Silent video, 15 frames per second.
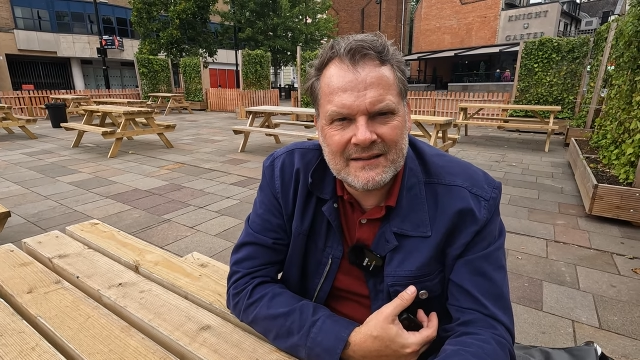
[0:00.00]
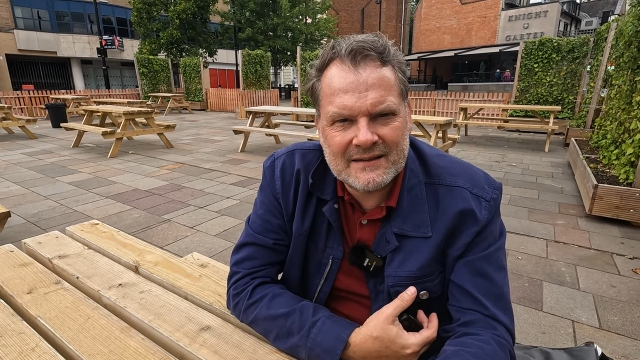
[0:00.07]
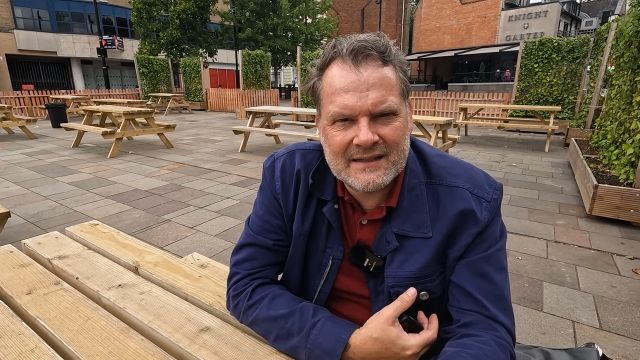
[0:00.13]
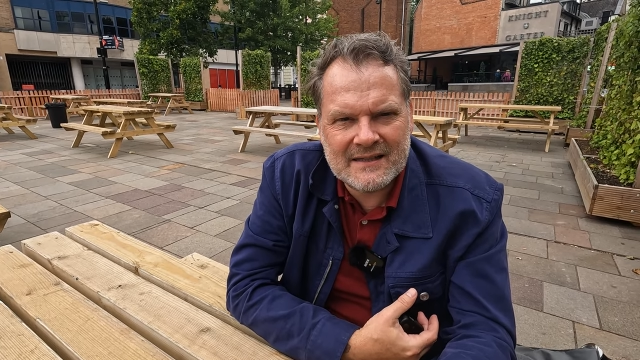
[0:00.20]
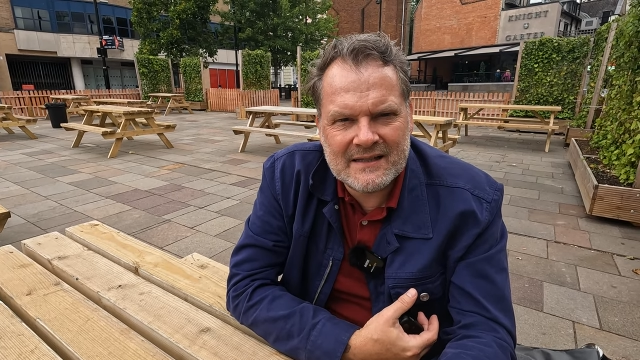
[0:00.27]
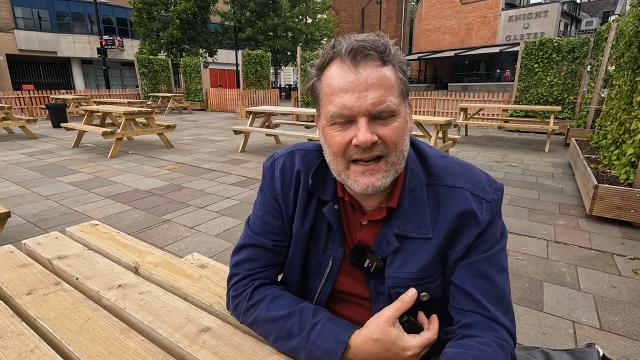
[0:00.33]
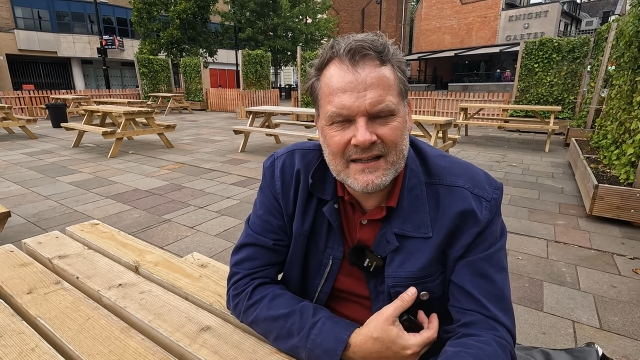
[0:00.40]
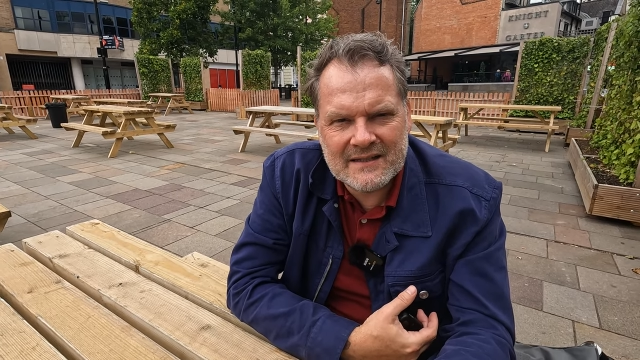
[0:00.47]

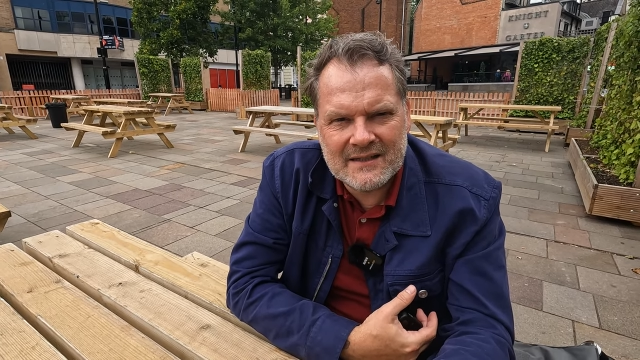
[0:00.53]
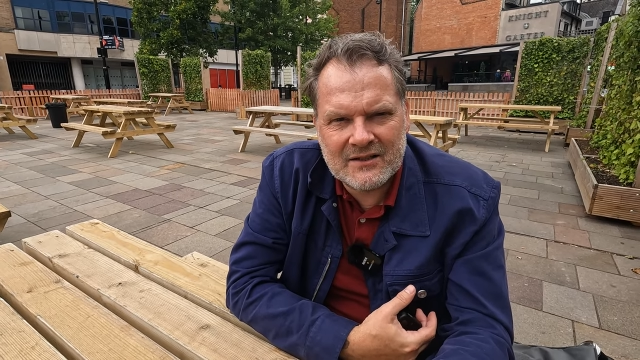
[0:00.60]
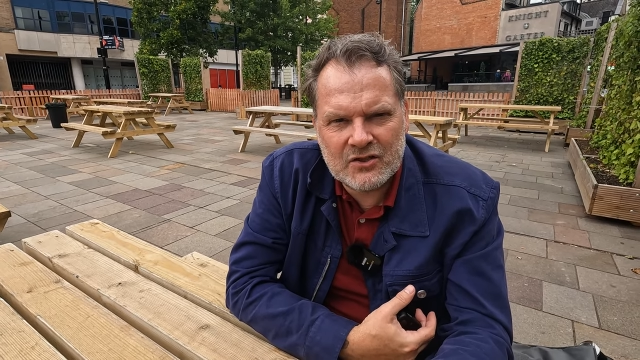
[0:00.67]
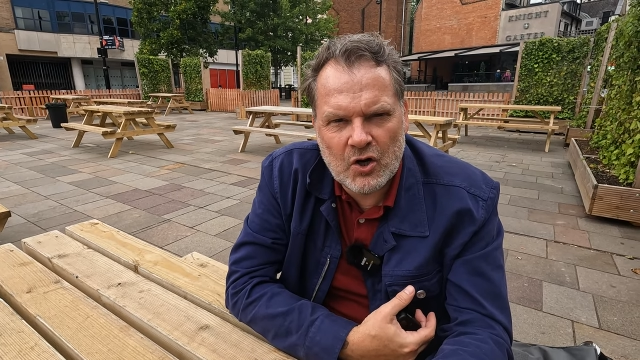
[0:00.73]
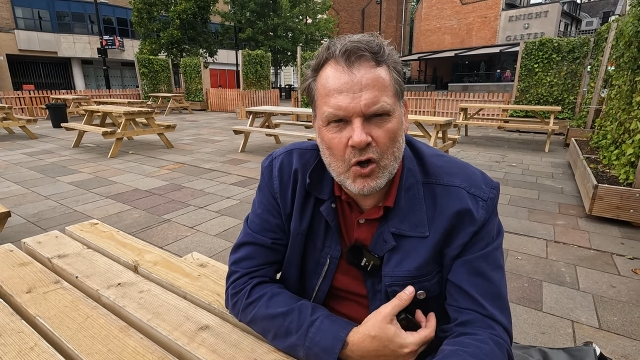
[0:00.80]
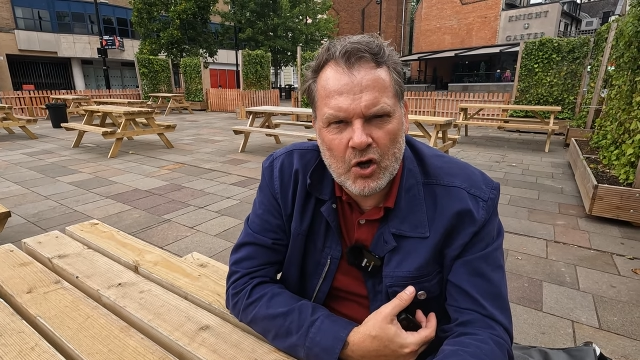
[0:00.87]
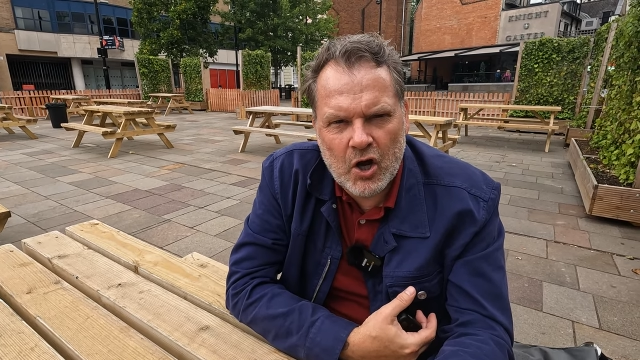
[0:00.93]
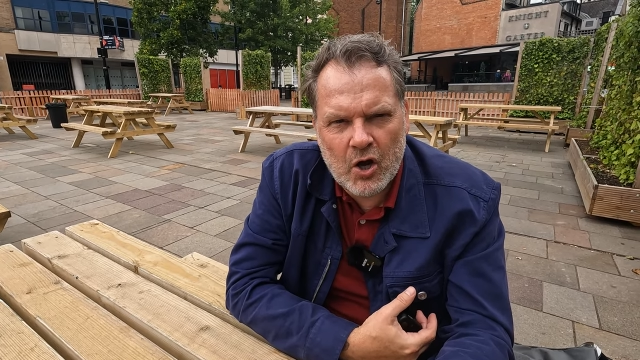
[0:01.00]

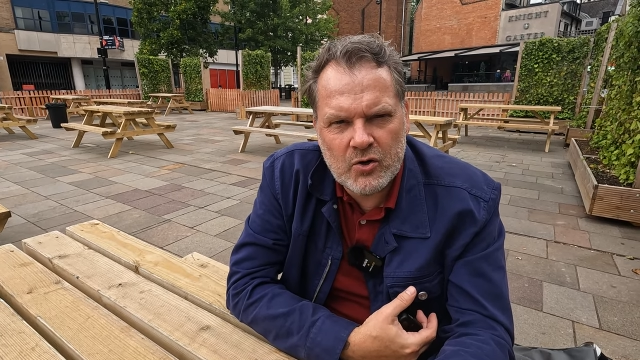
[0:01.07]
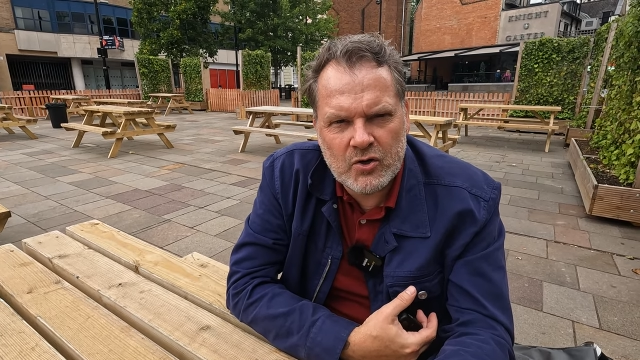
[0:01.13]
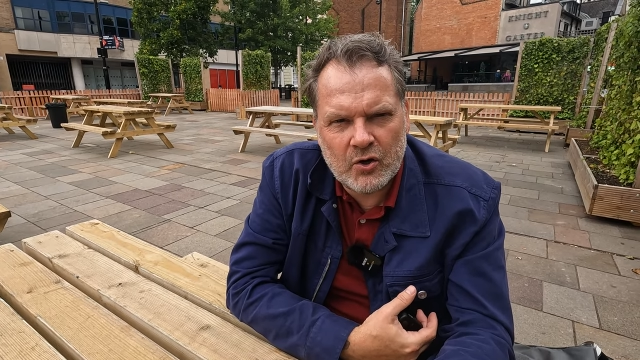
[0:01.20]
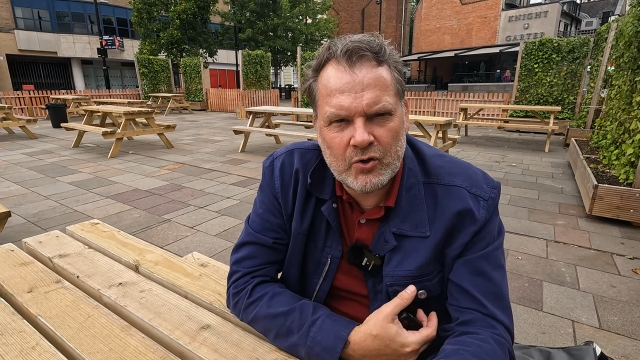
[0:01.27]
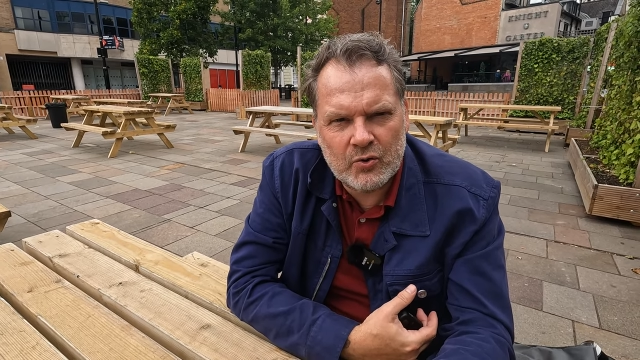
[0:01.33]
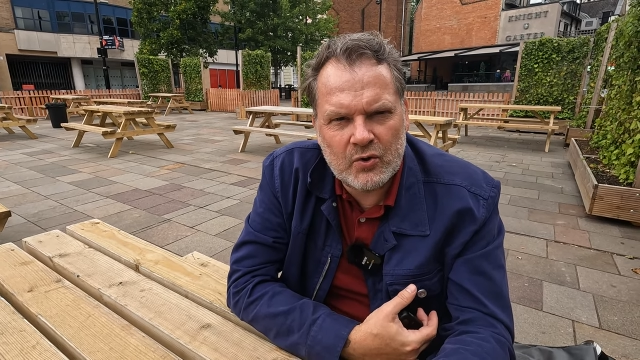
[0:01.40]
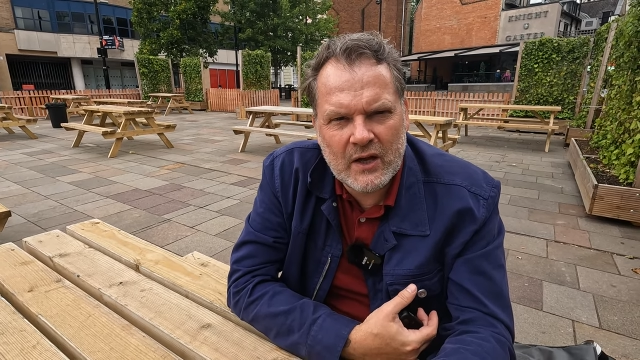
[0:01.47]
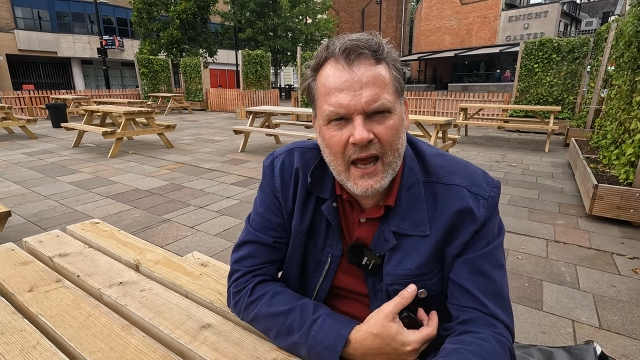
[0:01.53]
decentered.co.uk
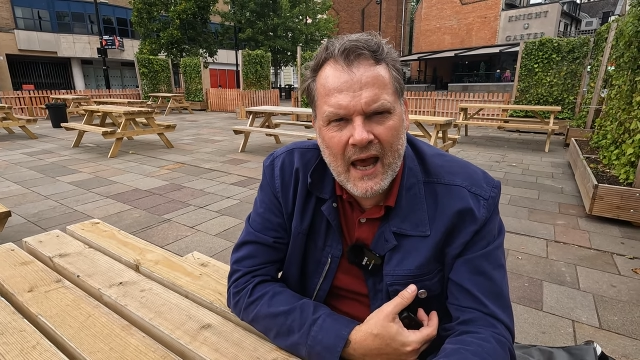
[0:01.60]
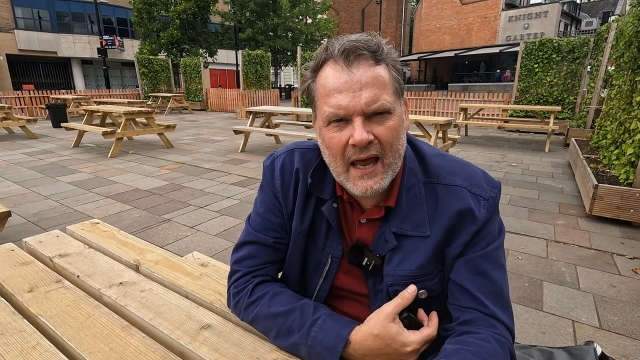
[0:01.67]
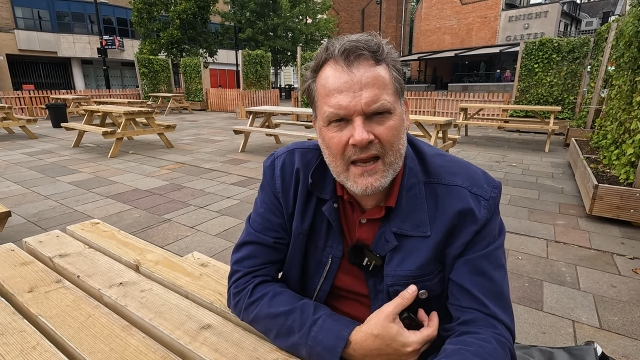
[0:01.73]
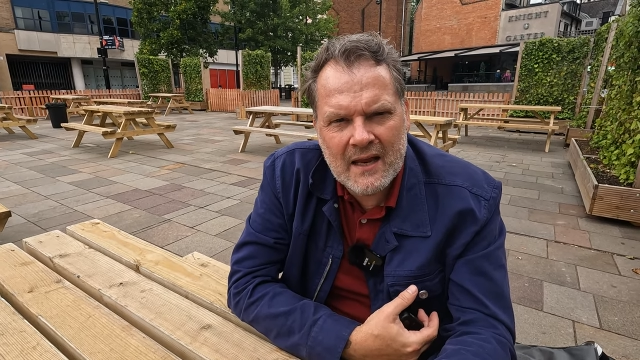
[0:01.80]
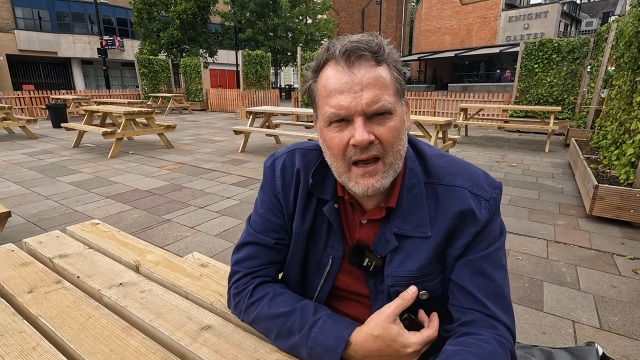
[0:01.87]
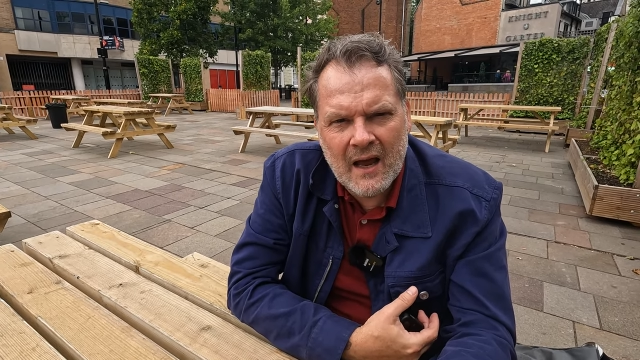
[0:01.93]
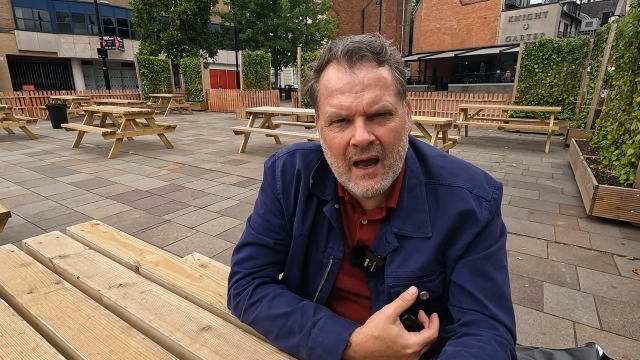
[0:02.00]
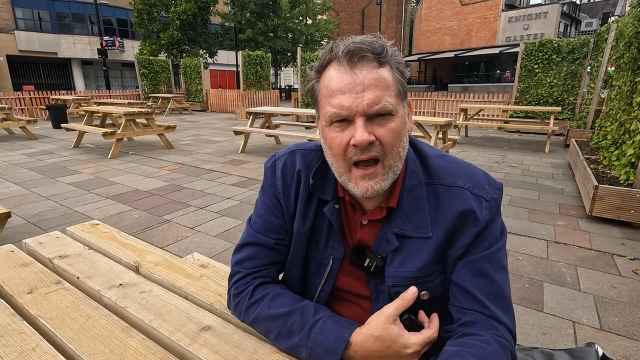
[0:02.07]

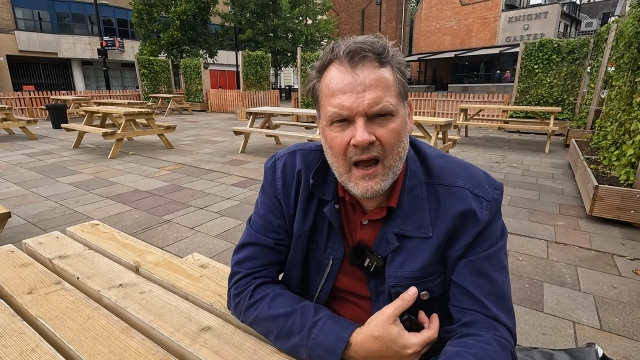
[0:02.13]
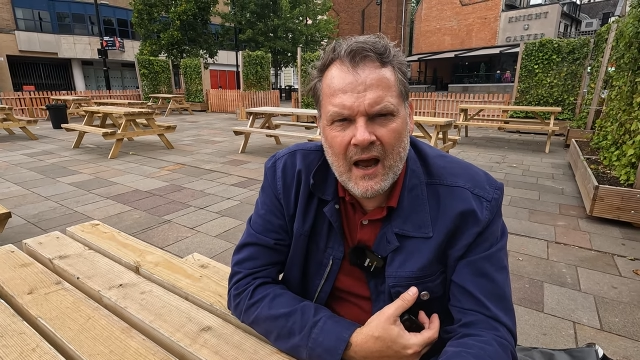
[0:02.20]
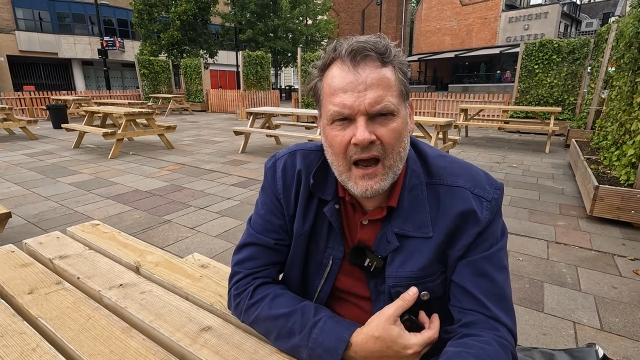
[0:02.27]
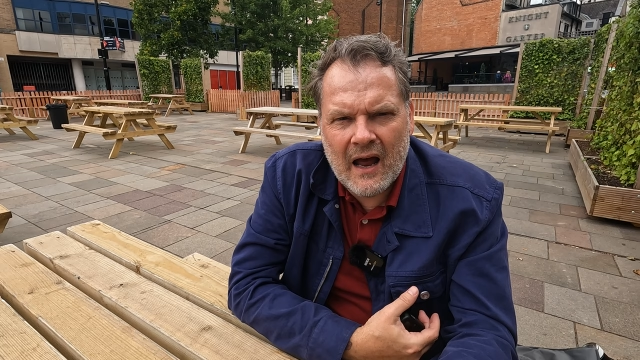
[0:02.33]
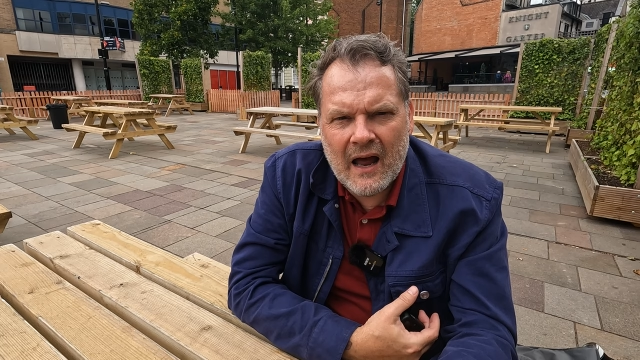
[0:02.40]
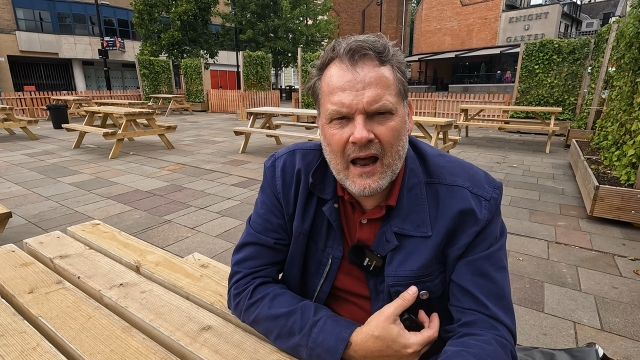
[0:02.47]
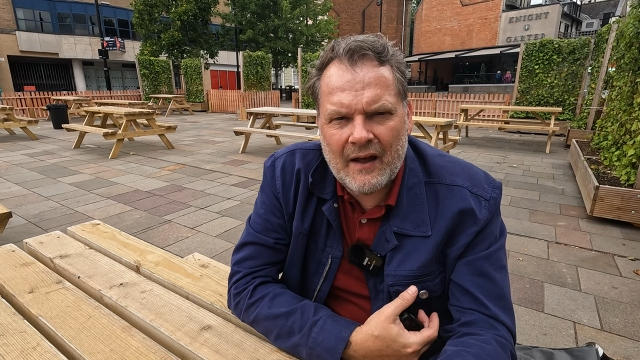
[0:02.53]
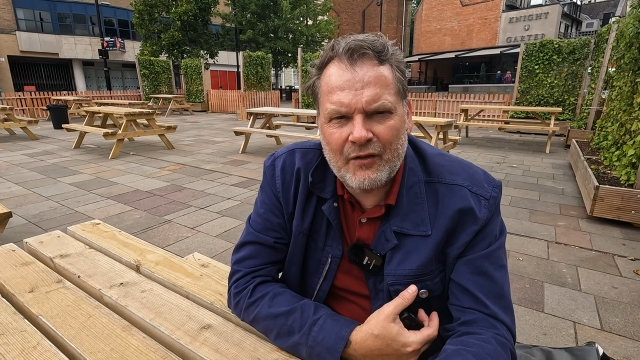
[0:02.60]

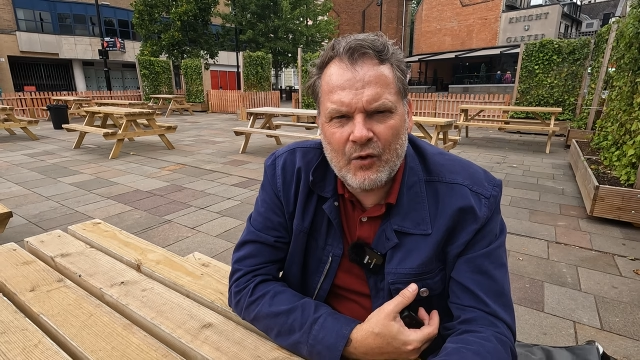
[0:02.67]
uh,